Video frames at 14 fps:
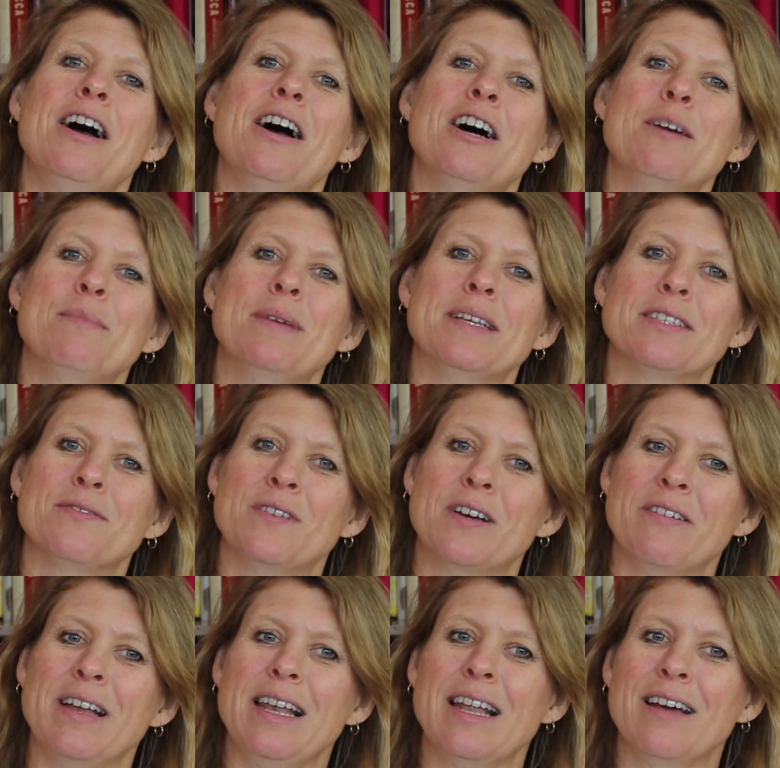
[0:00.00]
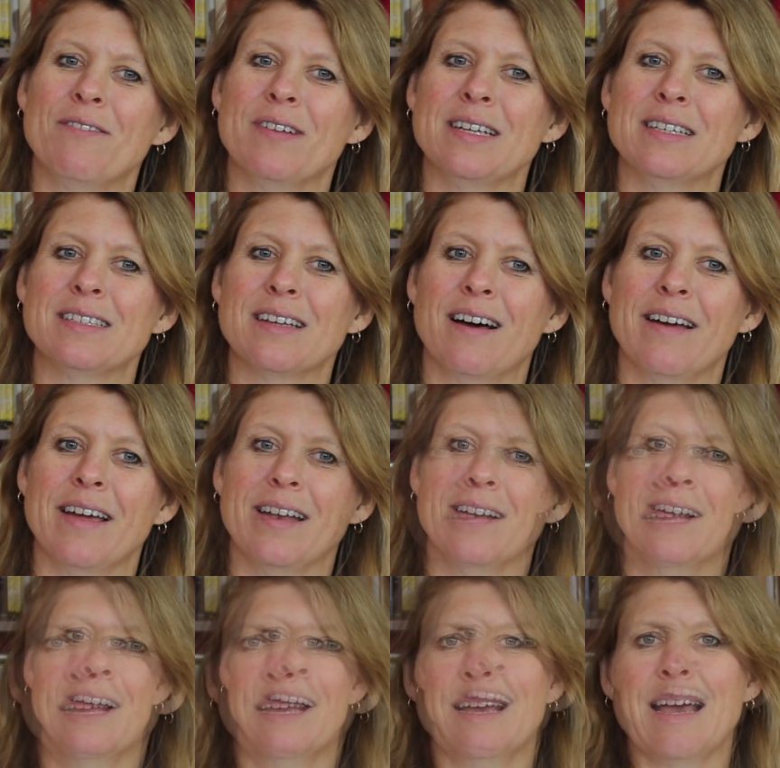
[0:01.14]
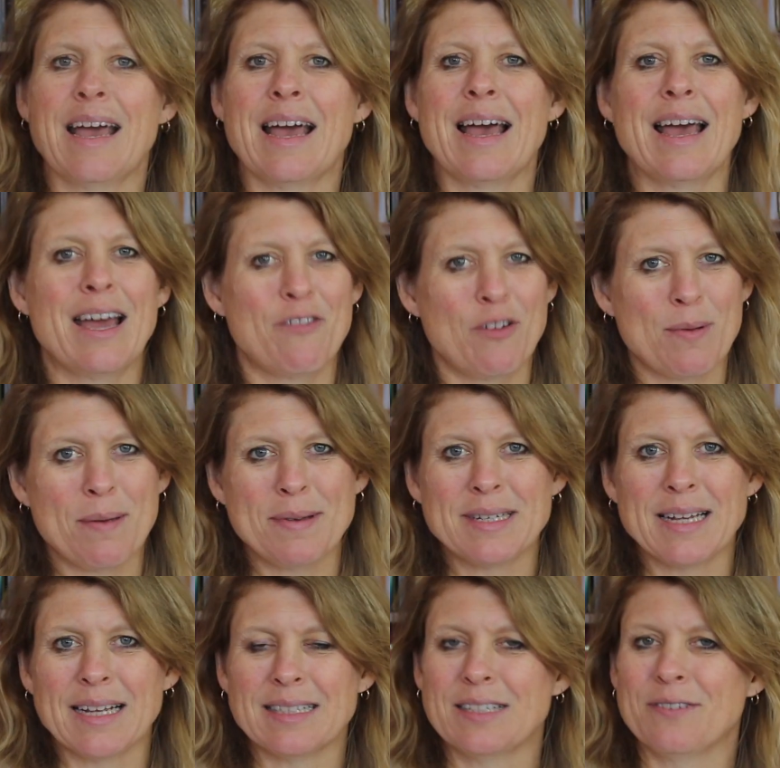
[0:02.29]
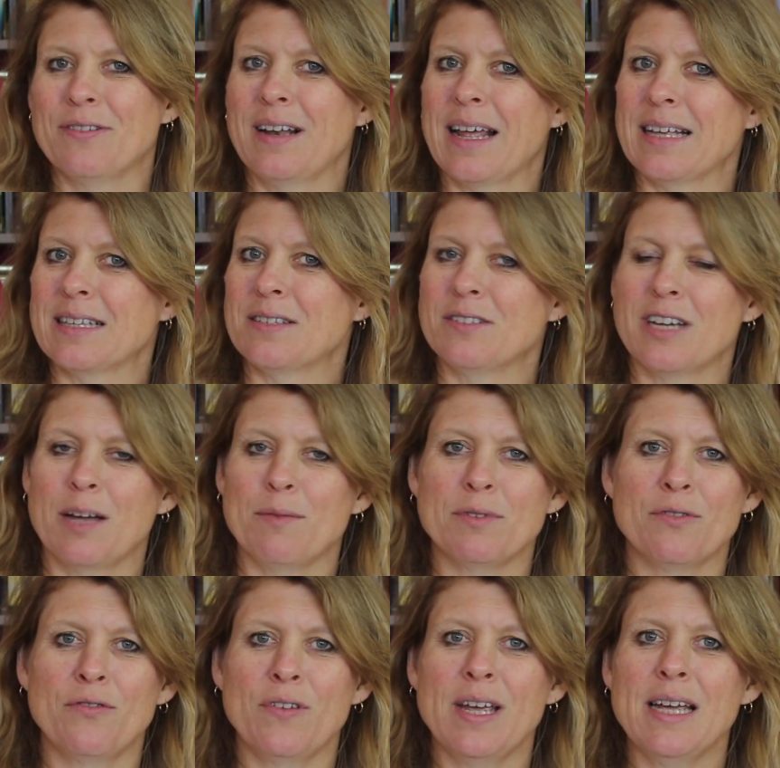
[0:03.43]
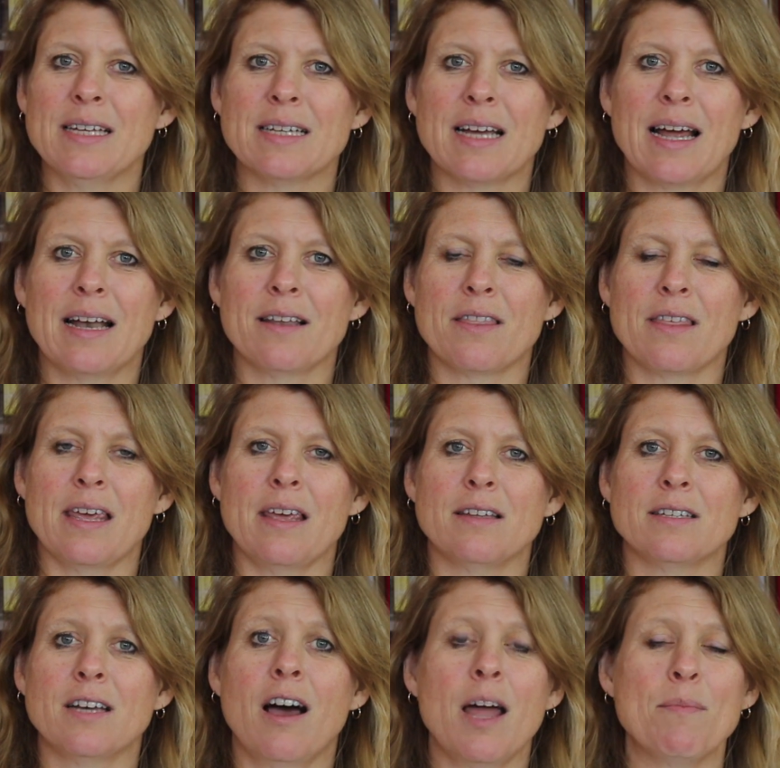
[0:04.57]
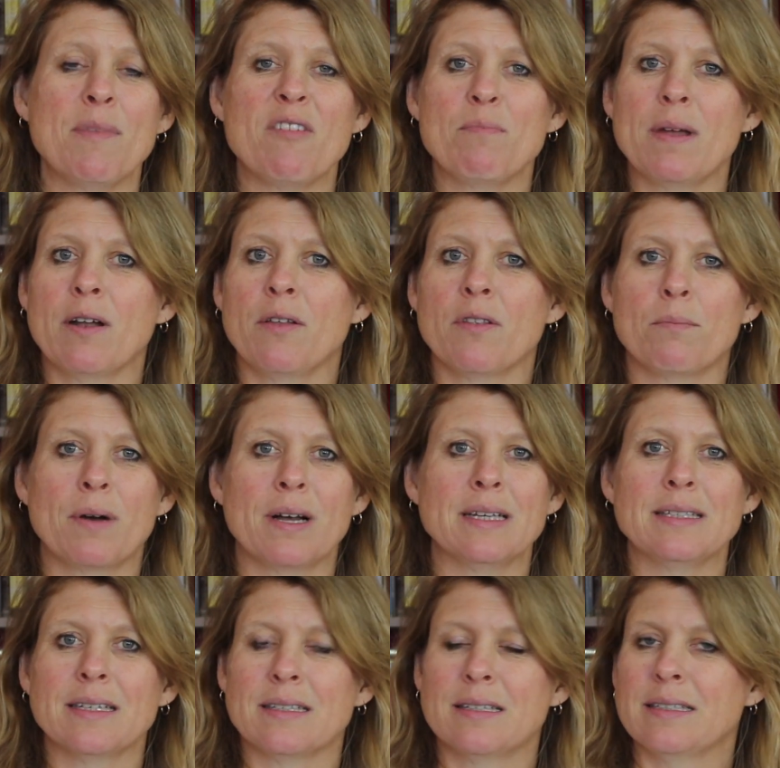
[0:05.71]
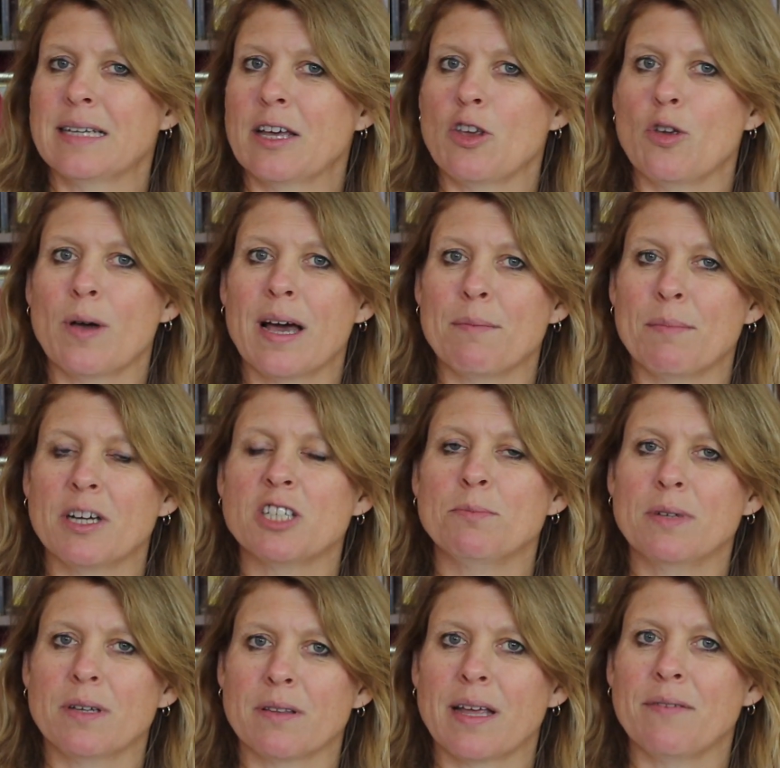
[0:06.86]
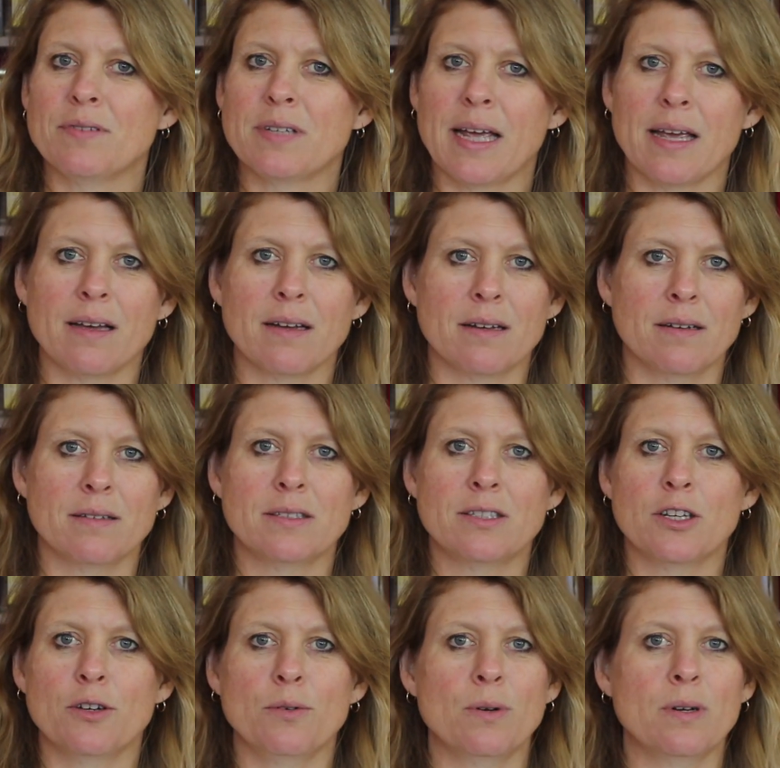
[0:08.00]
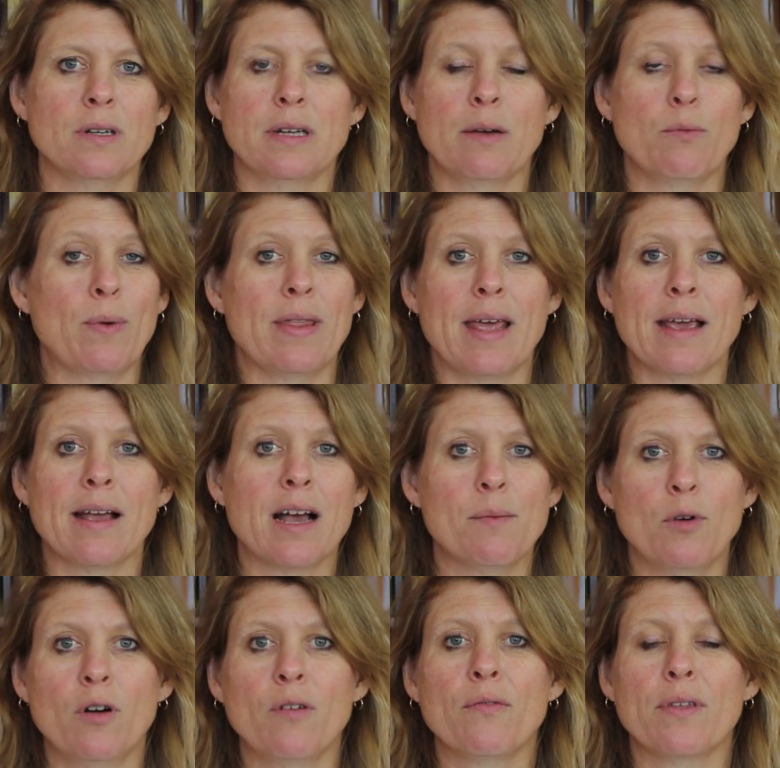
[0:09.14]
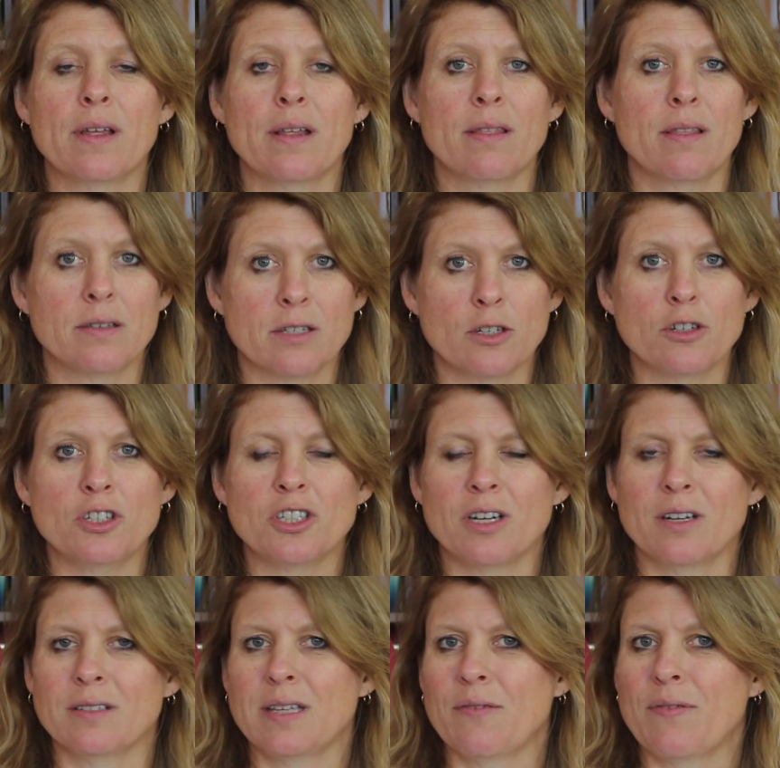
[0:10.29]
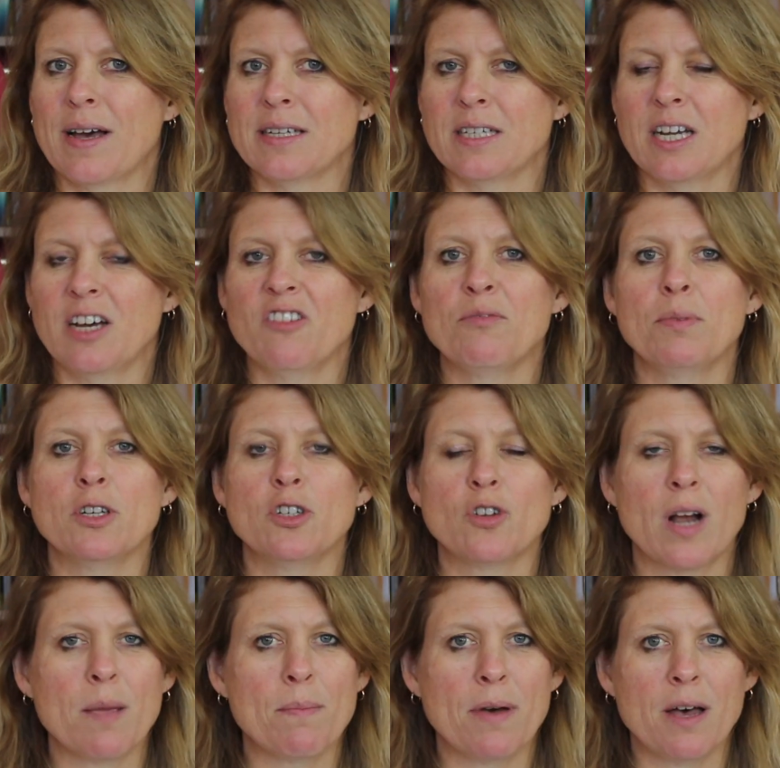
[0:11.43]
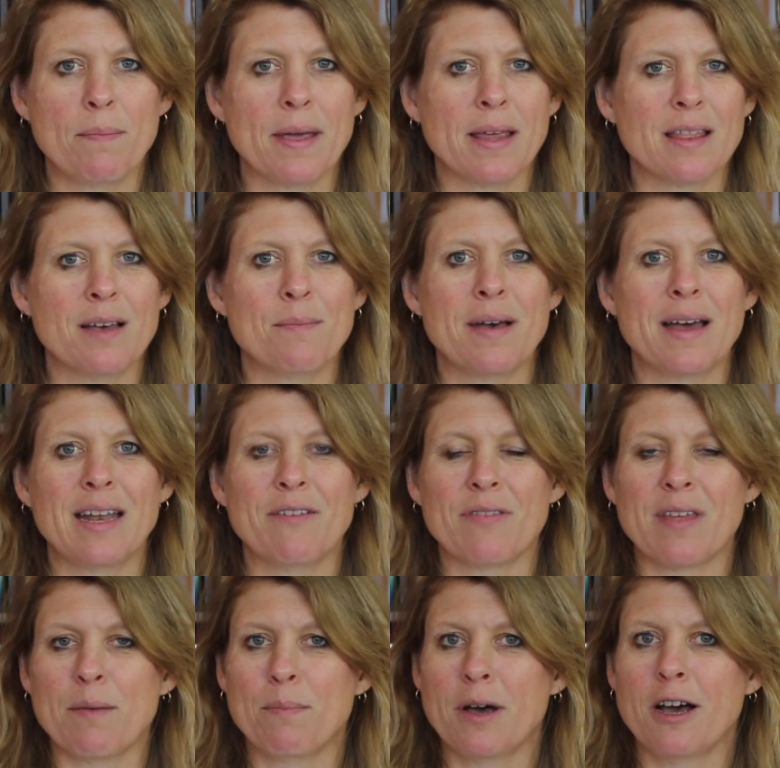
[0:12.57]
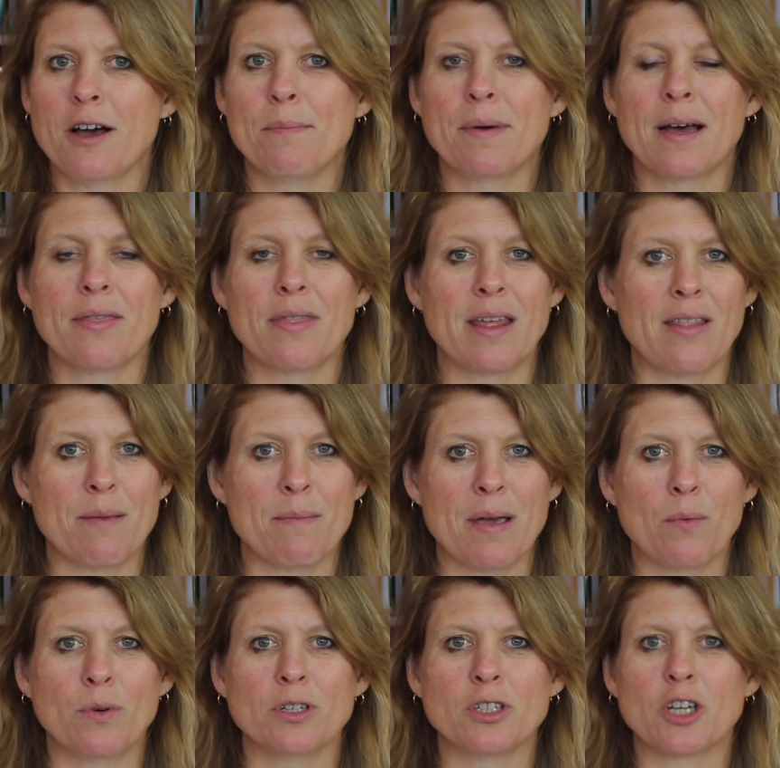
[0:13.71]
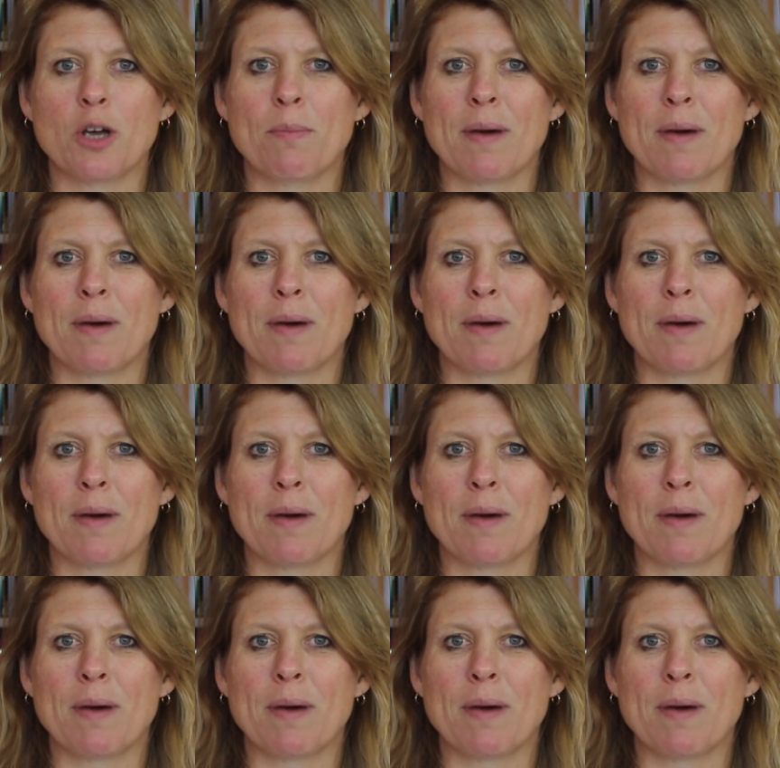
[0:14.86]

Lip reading: It's a very lovely sign. Every baby takes different lengths of time to feed, and the time they've been on the breast doesn't tell you how much milk they've taken. So when they come off, there's a good chance they've had enough, but try burping them, and if they burp, then they may want to go